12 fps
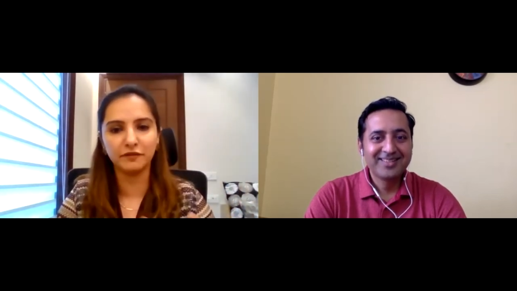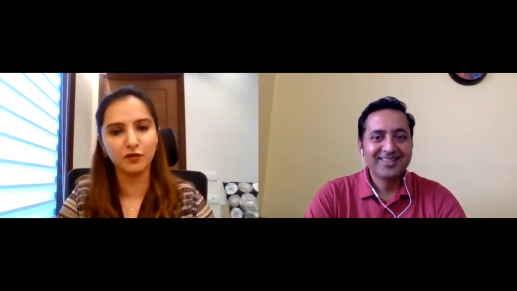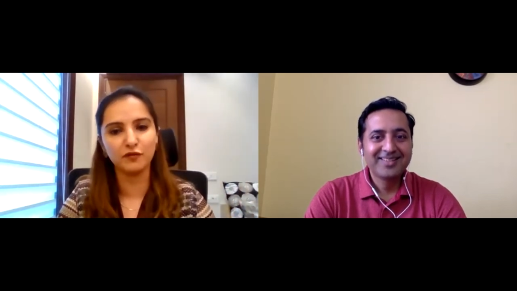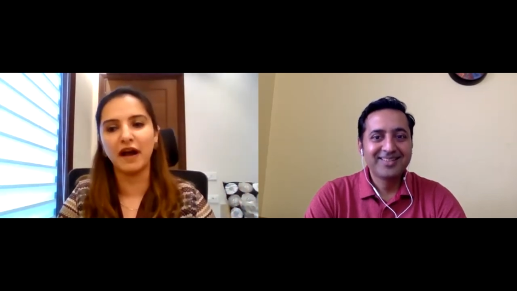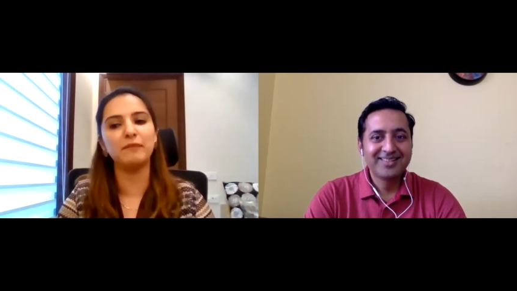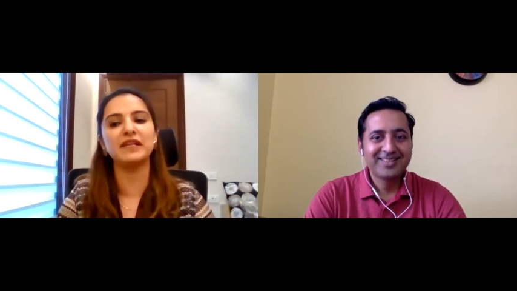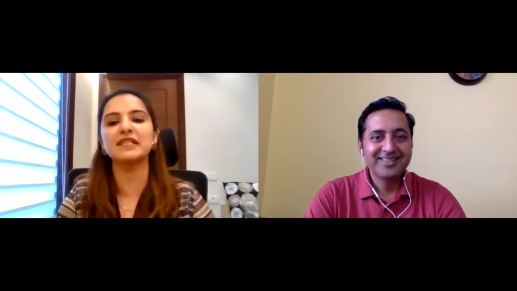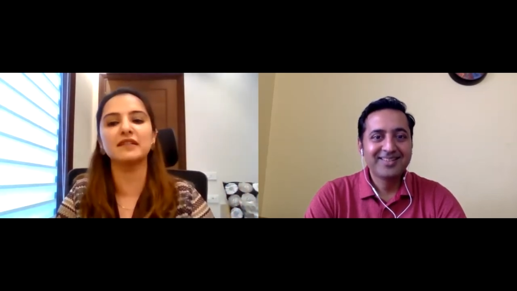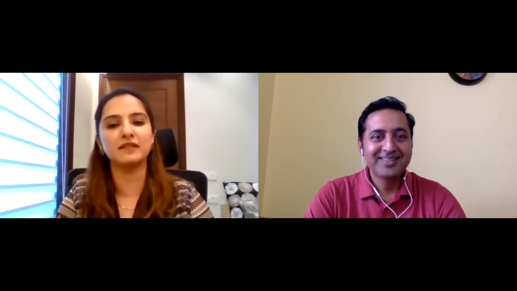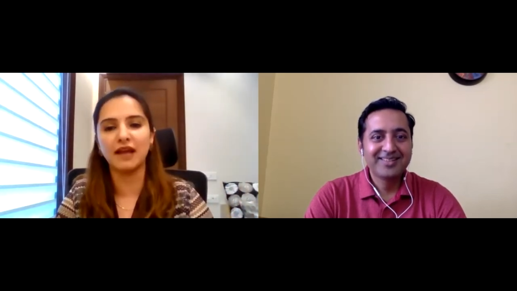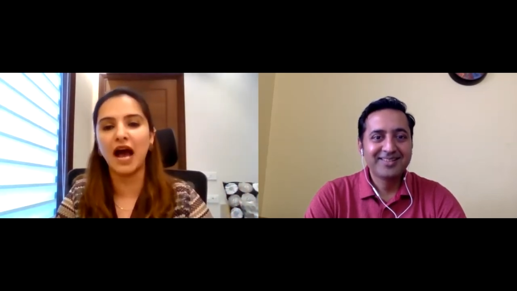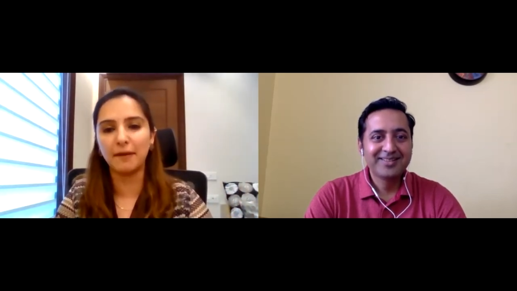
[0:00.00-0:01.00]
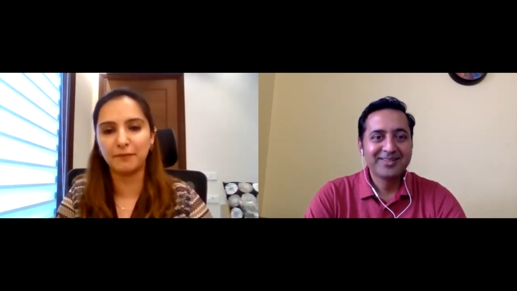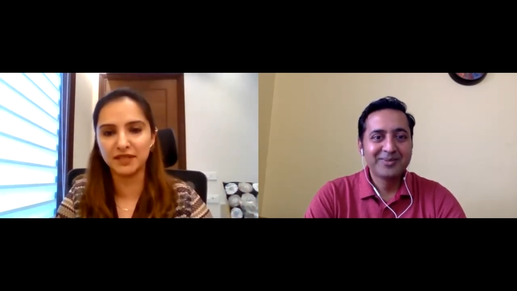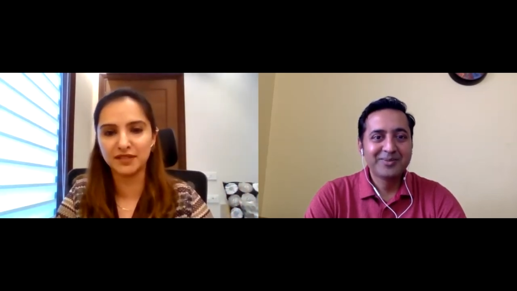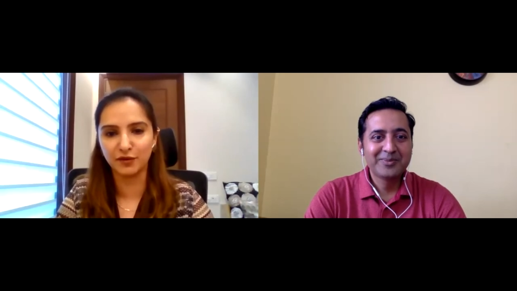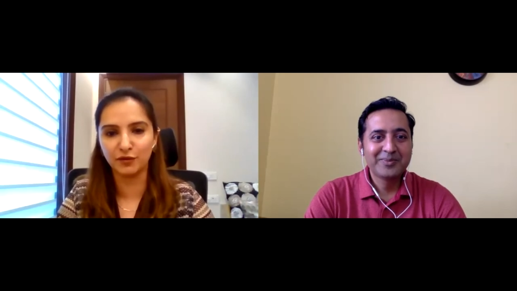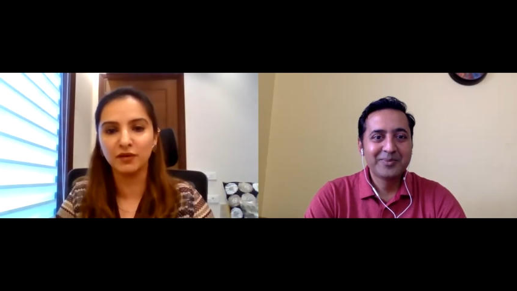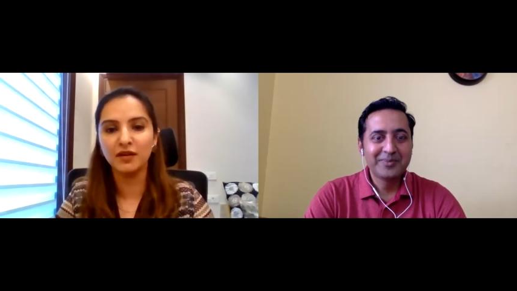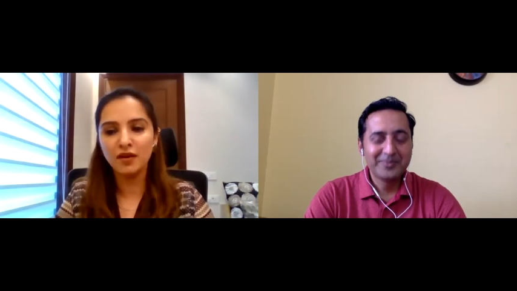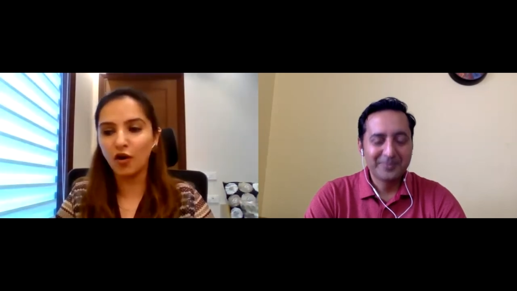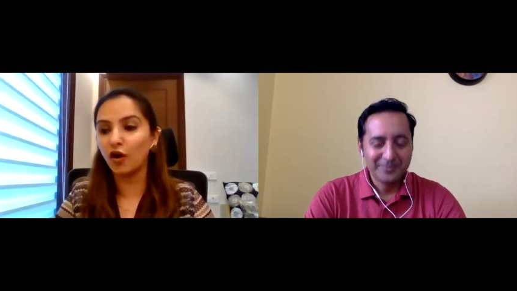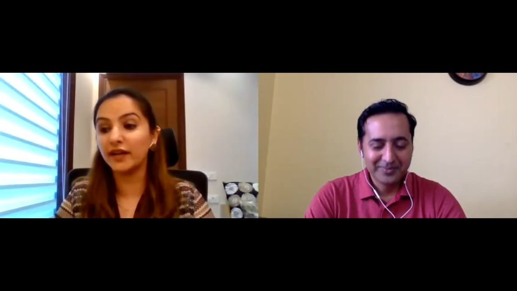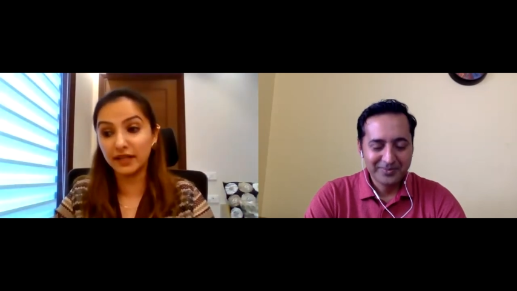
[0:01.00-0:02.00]
Speaker 1: for few families it happens, you know,
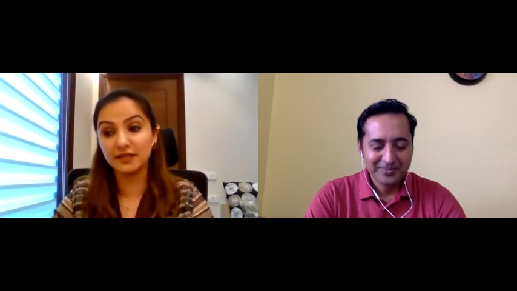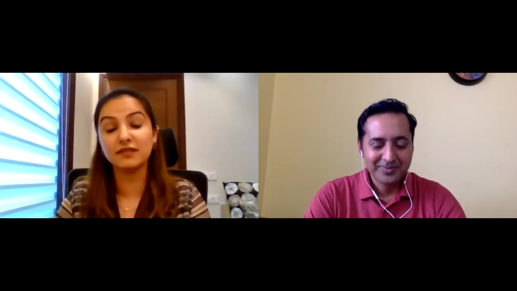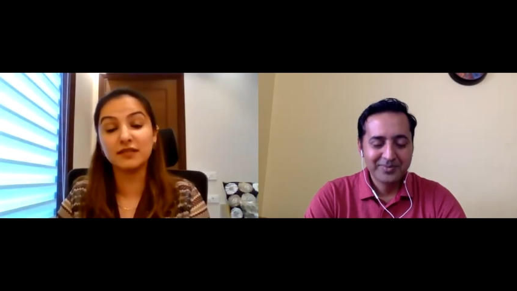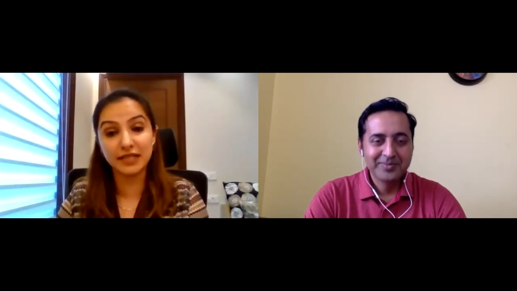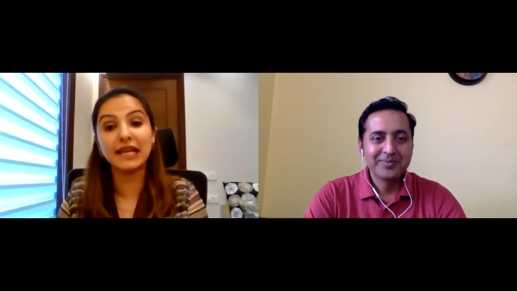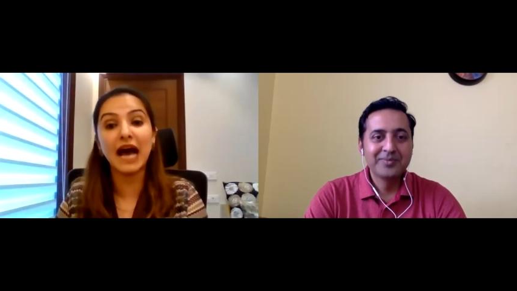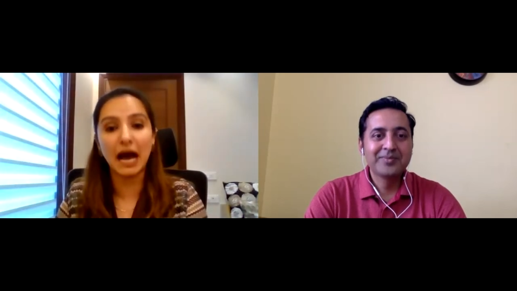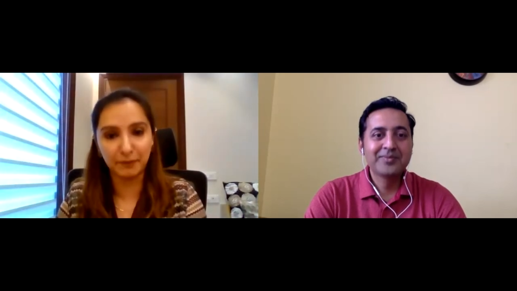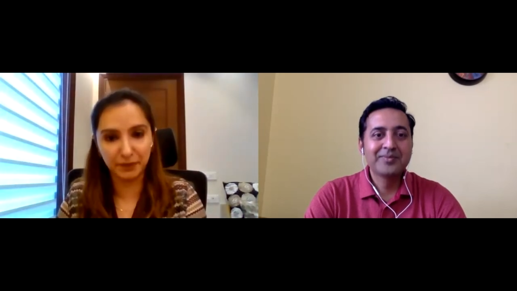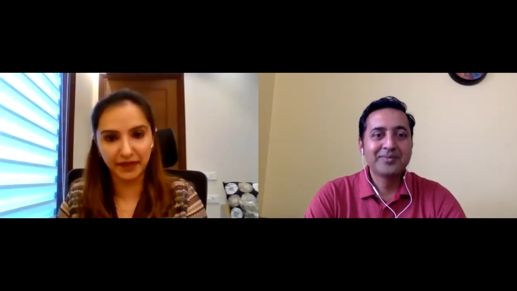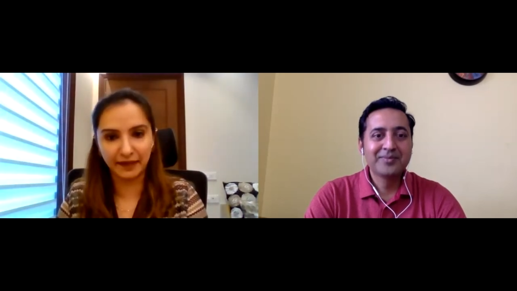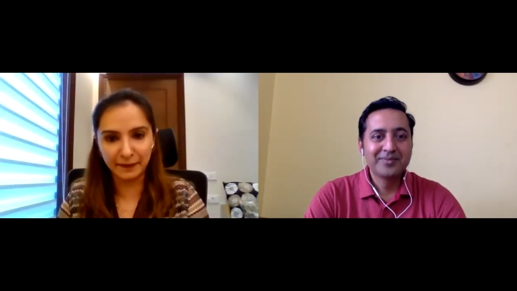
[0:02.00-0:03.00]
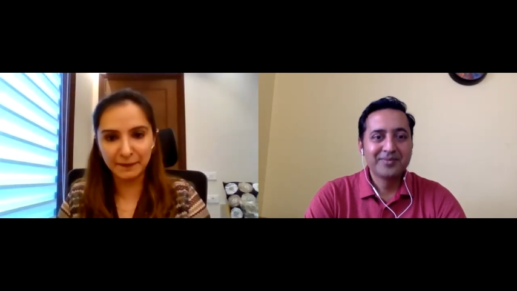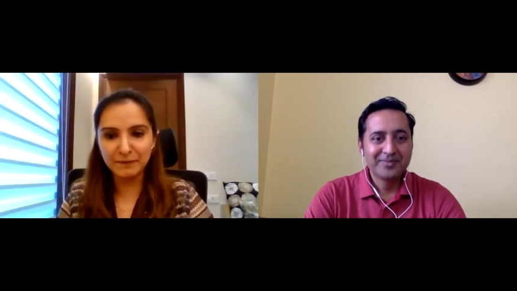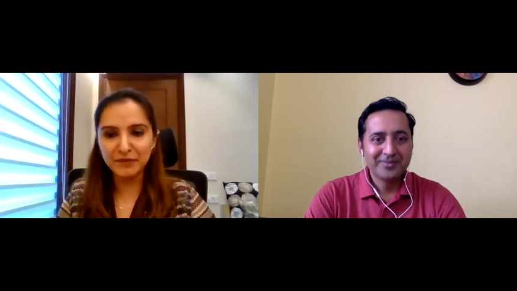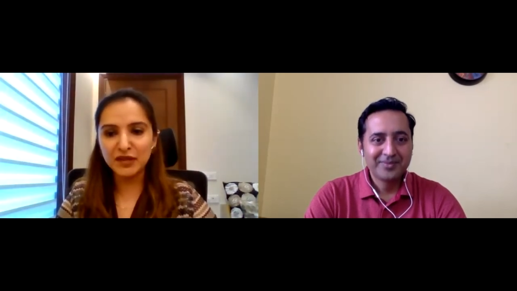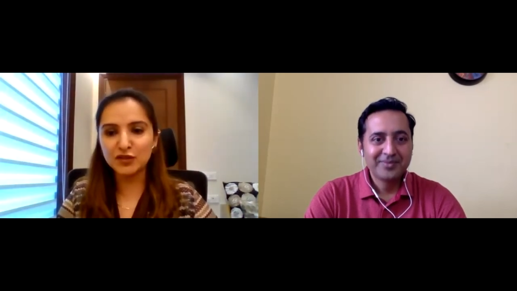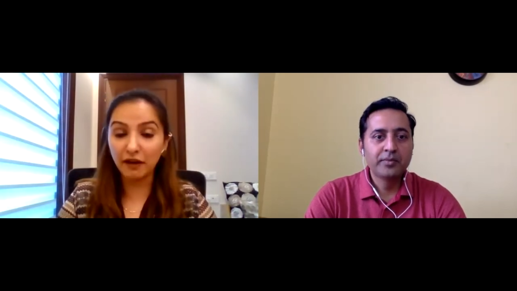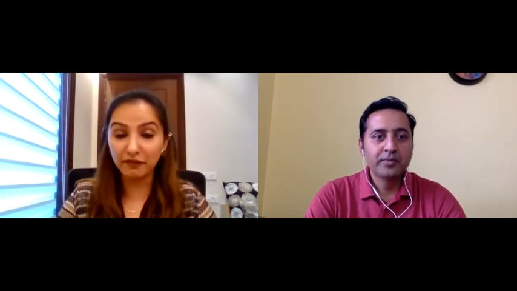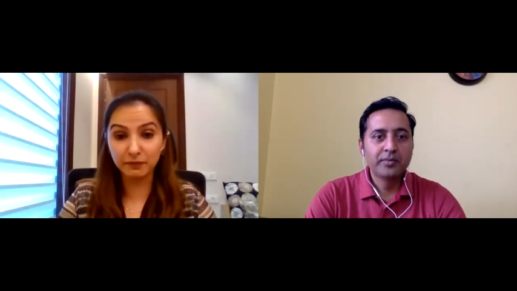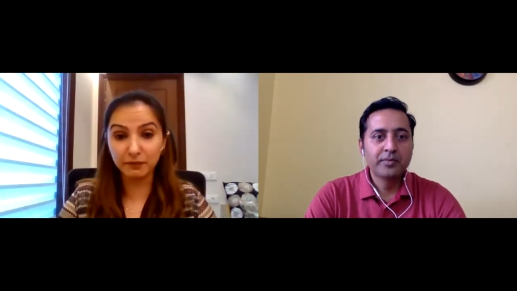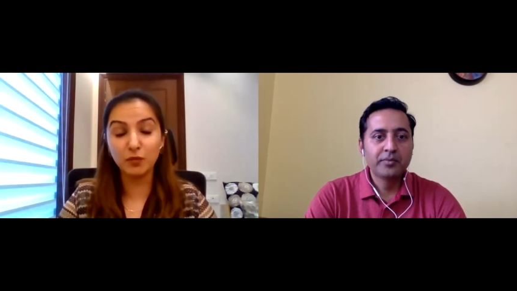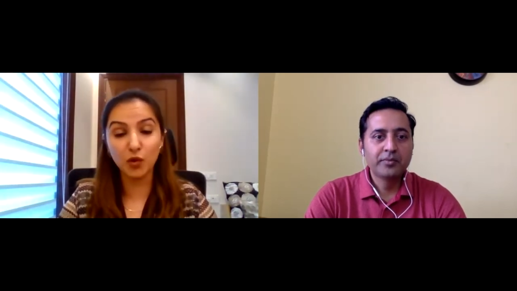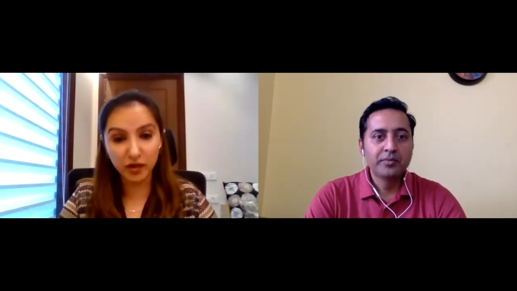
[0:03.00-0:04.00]
or it is still happening. You
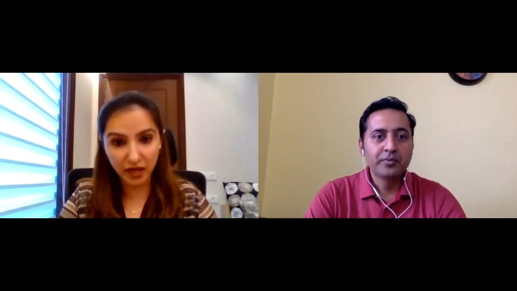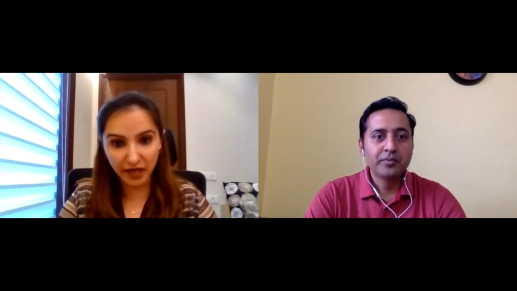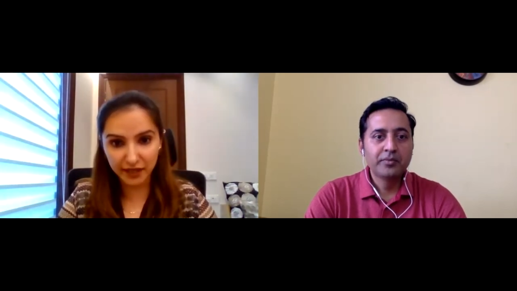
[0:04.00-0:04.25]
have to be more